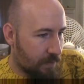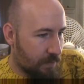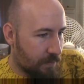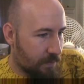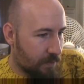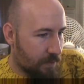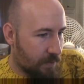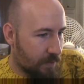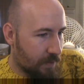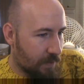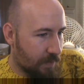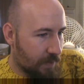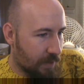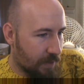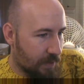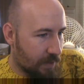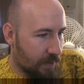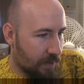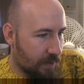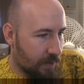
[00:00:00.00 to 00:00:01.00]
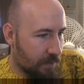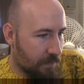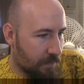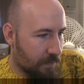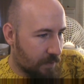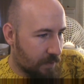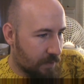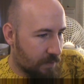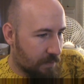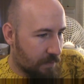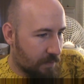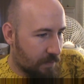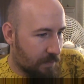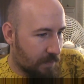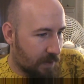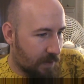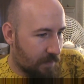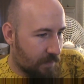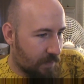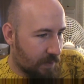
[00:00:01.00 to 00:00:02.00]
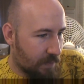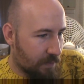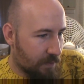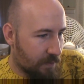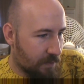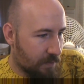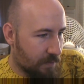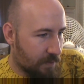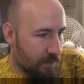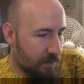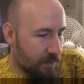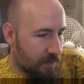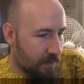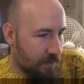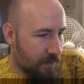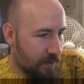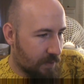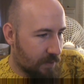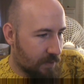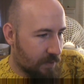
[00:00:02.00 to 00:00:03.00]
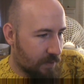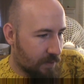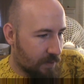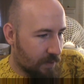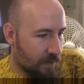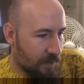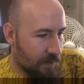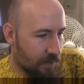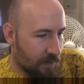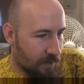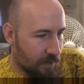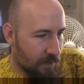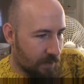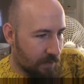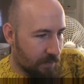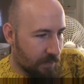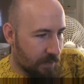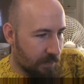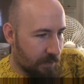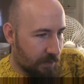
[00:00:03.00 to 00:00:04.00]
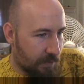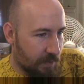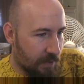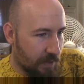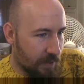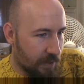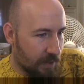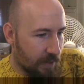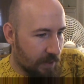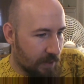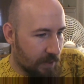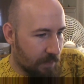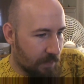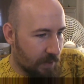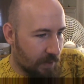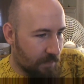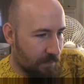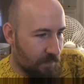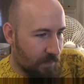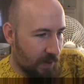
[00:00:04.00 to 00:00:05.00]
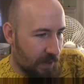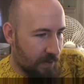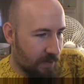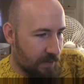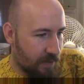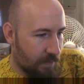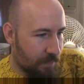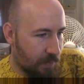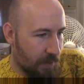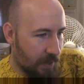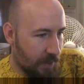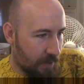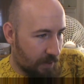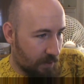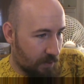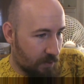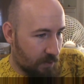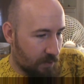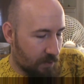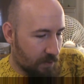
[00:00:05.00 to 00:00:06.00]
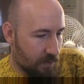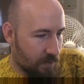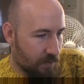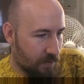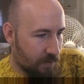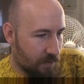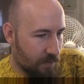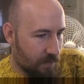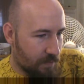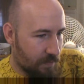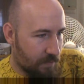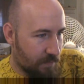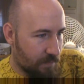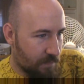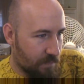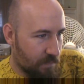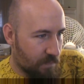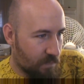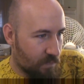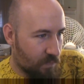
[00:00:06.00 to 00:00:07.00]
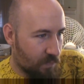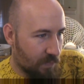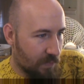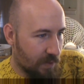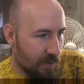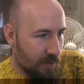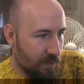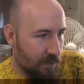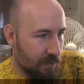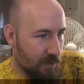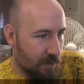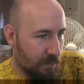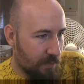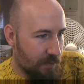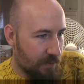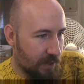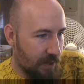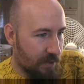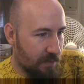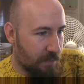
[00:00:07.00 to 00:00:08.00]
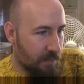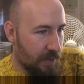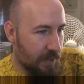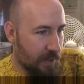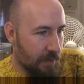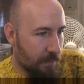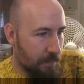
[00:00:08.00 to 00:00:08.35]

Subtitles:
Sure they got the heads for this one in my vapor store too. Remember, you're not going to get the big fancy package, which upsets me.